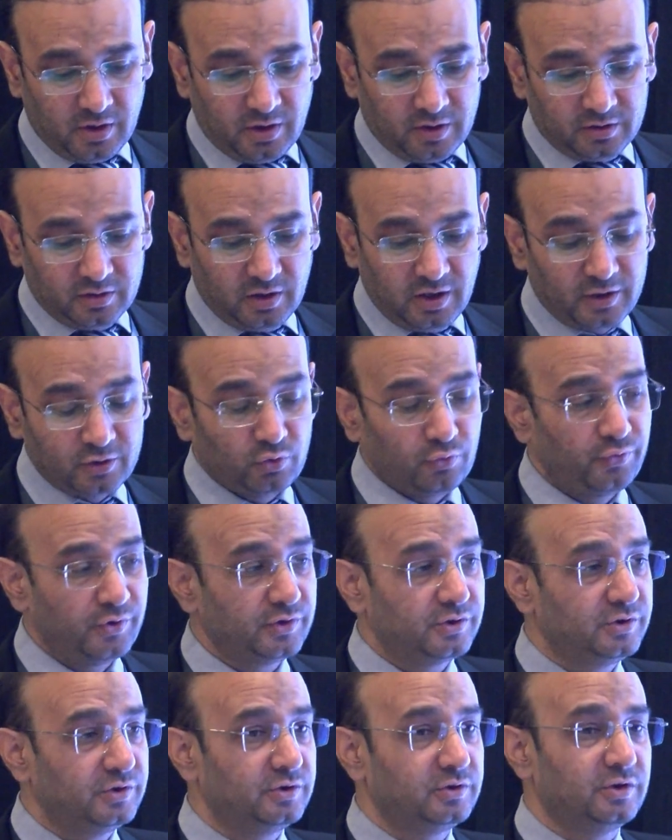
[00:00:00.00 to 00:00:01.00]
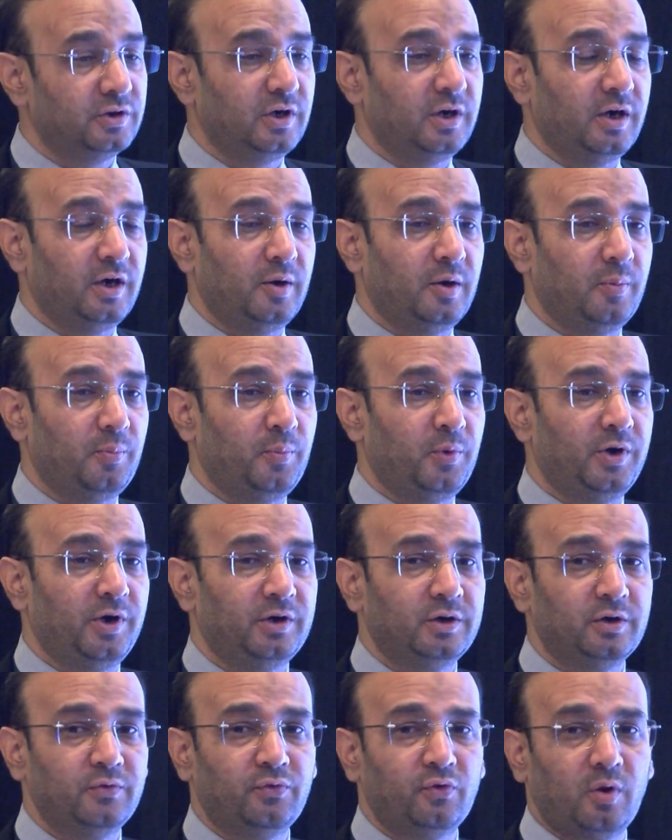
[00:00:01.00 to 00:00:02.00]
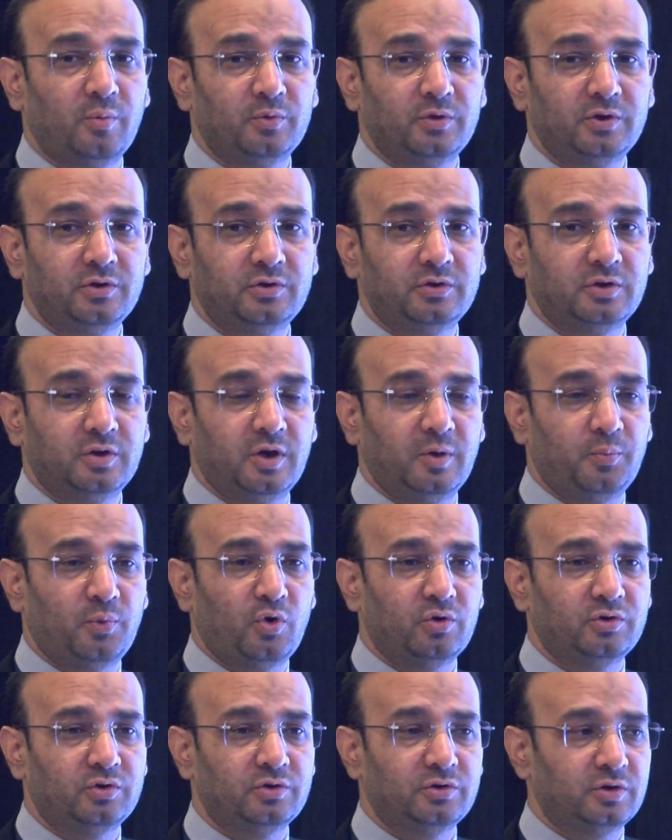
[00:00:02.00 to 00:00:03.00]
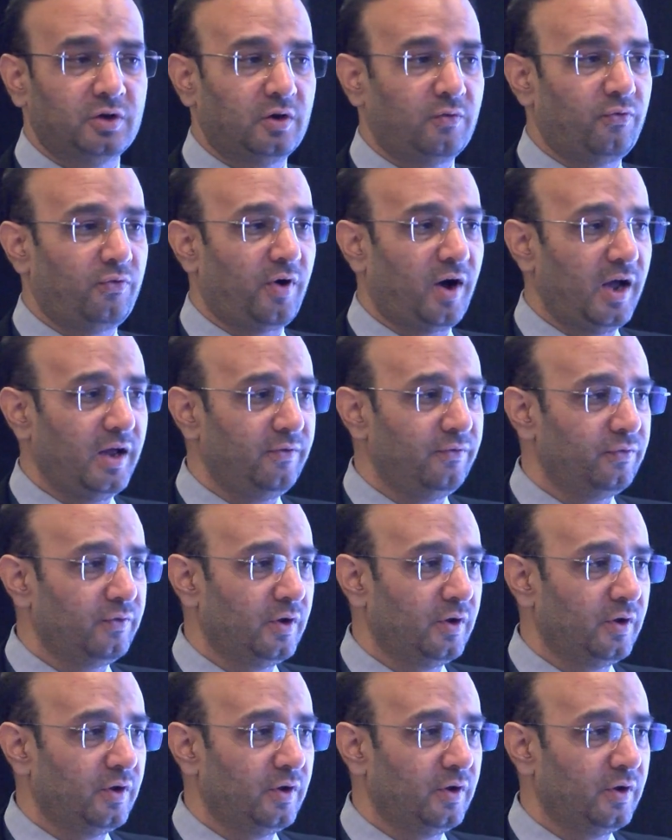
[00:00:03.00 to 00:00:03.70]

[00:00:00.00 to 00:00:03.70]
The electrofacies predicted from this process are 5,